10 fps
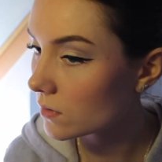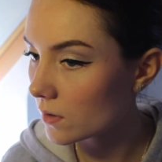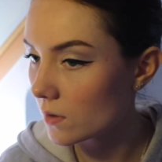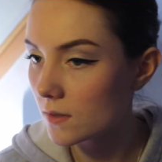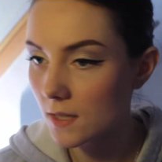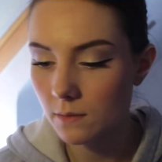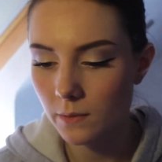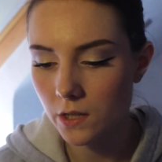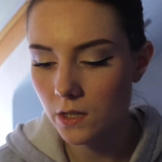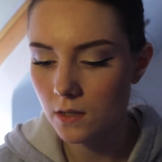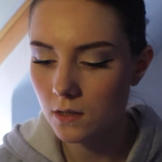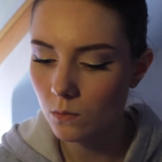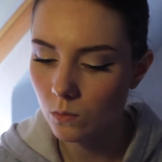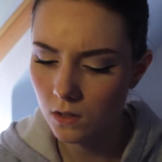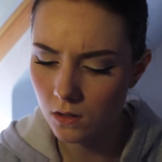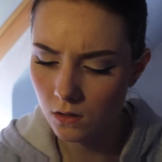could use this brush. This is a one